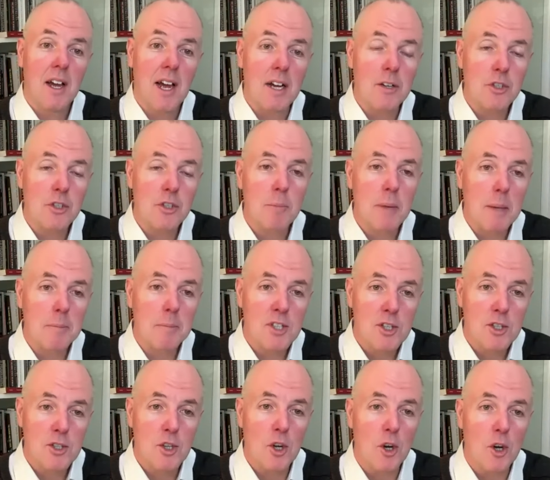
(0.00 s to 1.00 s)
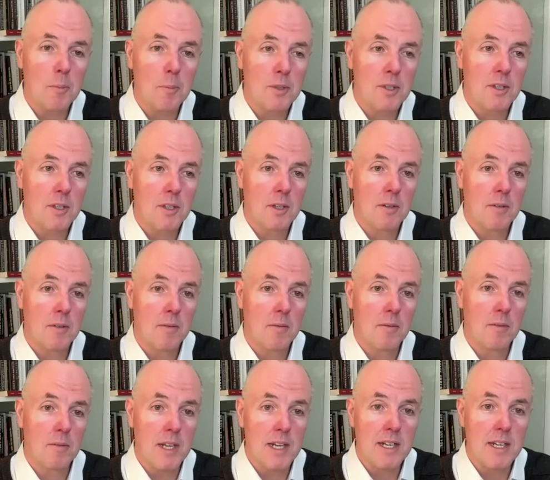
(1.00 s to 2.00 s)
Al Shabaab stopped
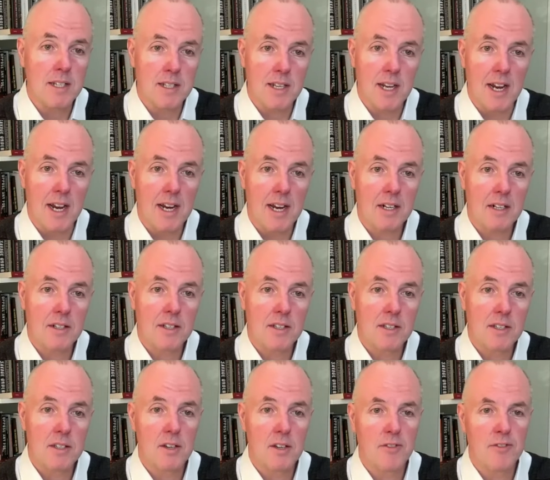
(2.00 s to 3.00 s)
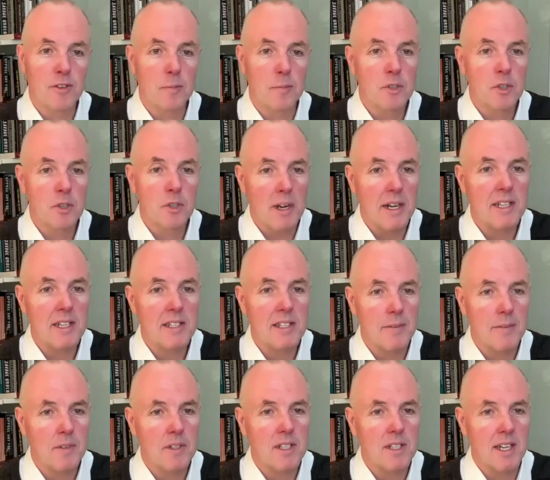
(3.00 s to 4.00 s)
these attacks from
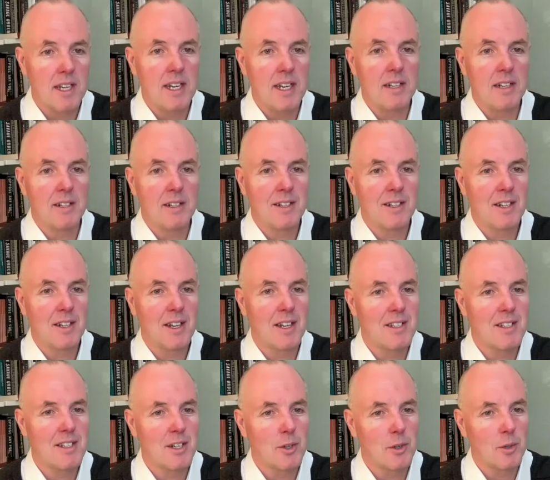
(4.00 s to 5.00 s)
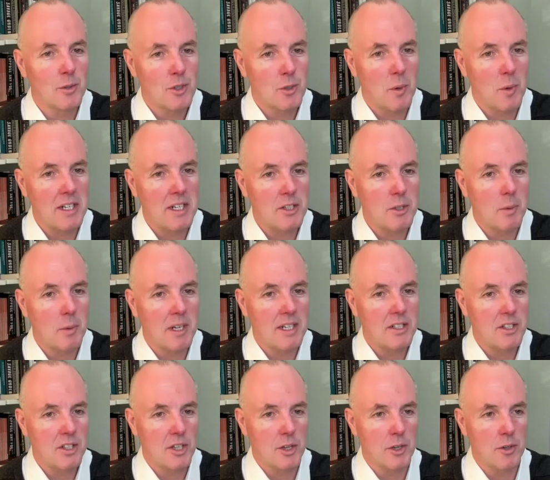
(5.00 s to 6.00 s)
2017 until
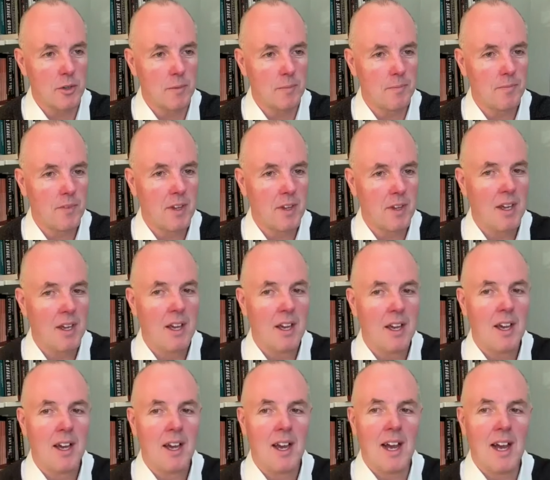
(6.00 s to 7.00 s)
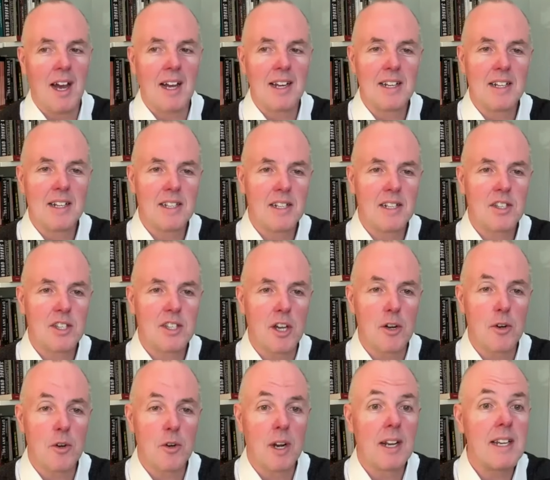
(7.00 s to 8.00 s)
2022 and it did
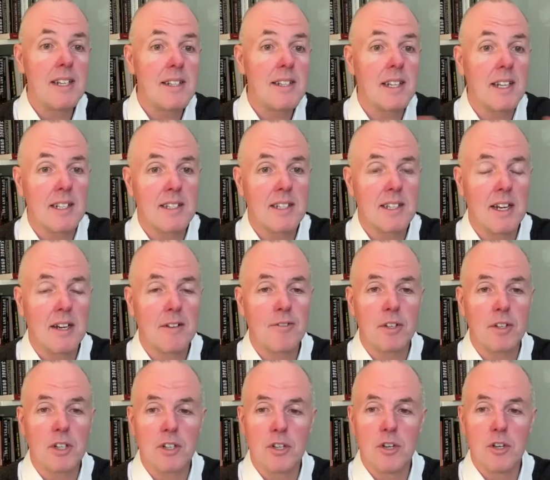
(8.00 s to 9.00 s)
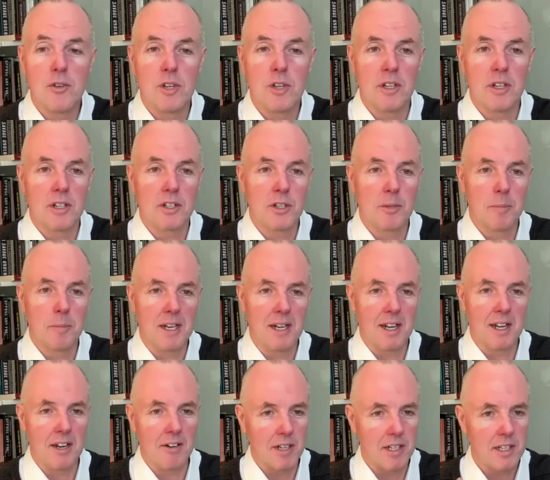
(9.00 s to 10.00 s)
so, at least against the African Union, I should be
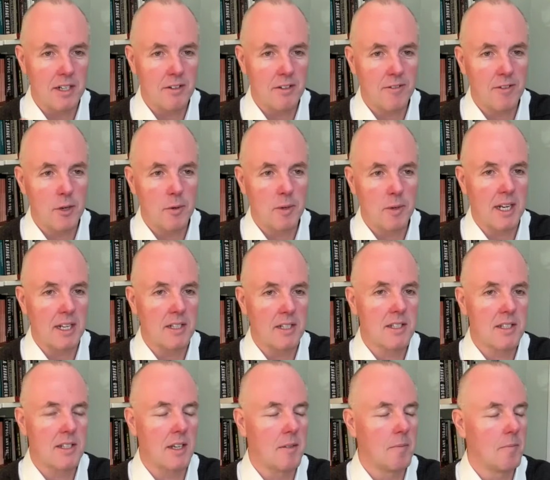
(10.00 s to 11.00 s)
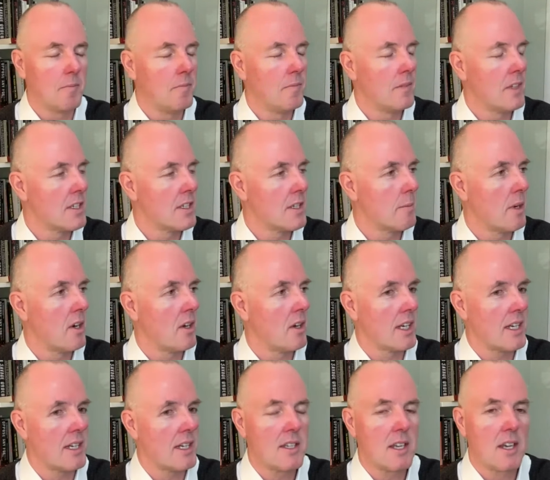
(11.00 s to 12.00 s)
clear. It did a few against um, the
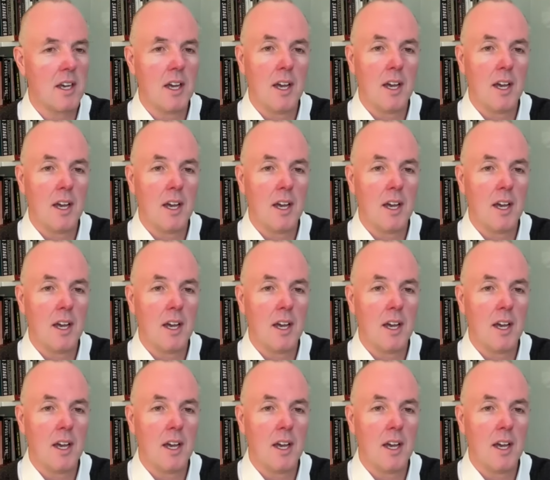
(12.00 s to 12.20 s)
Somalis.